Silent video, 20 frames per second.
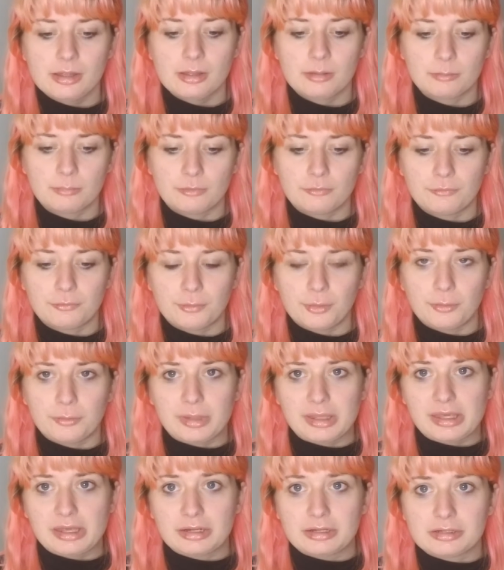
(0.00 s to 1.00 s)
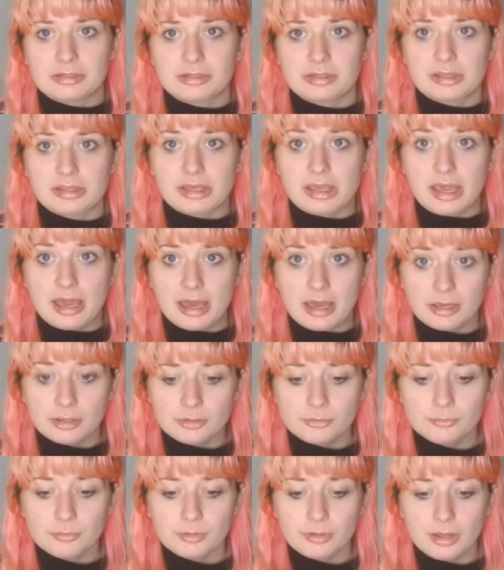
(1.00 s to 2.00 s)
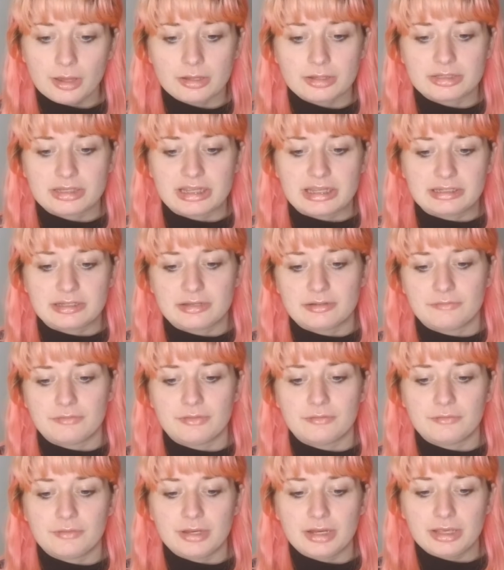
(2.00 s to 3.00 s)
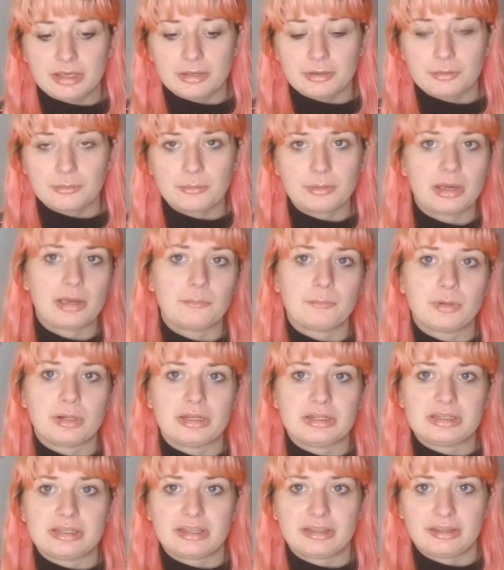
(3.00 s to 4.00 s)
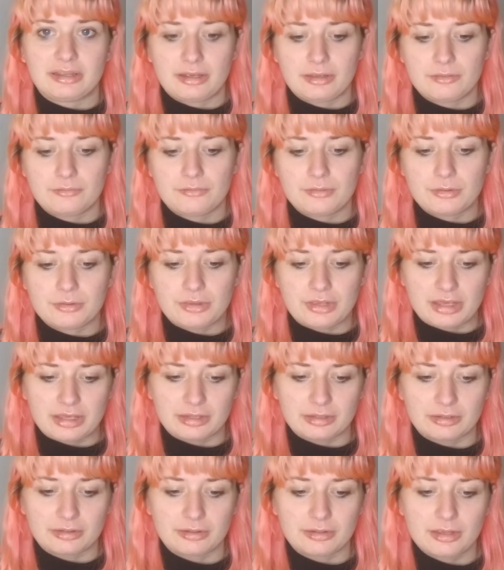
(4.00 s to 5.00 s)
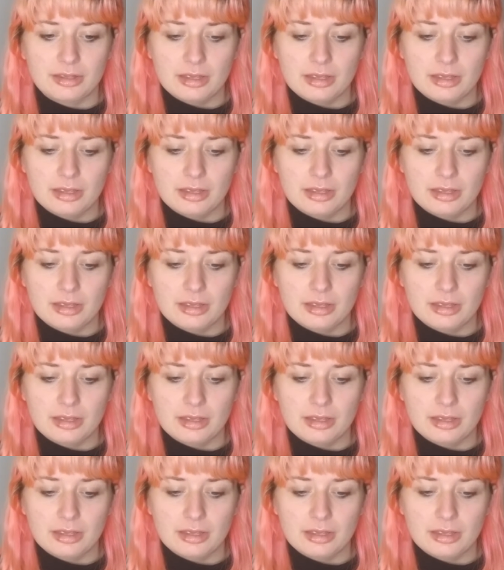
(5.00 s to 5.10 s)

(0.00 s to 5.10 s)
Before we get into the actual content of the video, I wanted to say a few things.